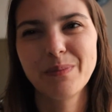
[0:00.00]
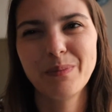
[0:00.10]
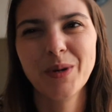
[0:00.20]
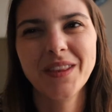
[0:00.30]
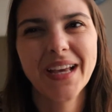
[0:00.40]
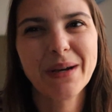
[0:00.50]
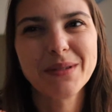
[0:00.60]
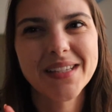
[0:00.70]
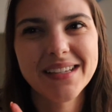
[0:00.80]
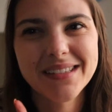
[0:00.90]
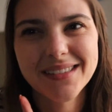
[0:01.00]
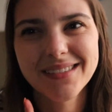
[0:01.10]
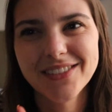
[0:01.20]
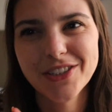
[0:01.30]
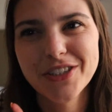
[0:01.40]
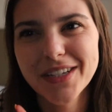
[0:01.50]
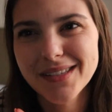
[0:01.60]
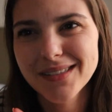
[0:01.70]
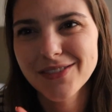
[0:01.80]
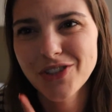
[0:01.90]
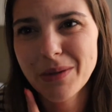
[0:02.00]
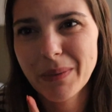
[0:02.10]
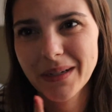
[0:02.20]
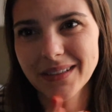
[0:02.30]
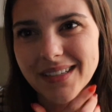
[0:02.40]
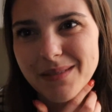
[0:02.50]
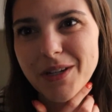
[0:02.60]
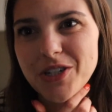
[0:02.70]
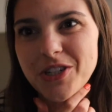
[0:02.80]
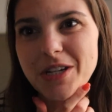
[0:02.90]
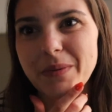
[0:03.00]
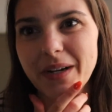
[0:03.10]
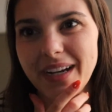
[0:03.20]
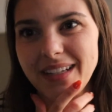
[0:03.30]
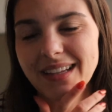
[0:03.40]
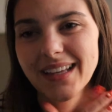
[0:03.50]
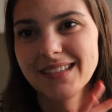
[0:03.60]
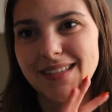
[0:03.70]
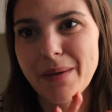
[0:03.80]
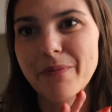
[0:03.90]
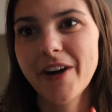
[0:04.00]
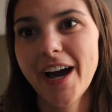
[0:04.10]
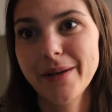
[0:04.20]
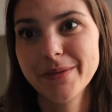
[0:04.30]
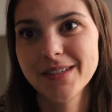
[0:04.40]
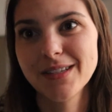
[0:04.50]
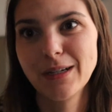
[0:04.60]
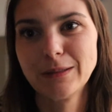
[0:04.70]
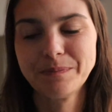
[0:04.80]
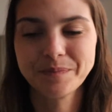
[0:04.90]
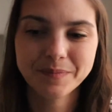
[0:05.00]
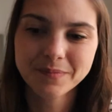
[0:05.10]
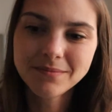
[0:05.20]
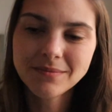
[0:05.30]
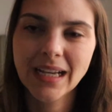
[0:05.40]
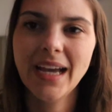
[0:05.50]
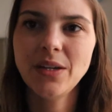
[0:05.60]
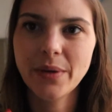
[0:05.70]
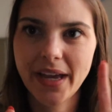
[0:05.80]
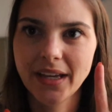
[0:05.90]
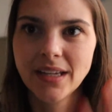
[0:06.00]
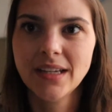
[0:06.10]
one thing I will say is Shenzhen is cheaper. It's much cheaper and like the same vibes. So anyway,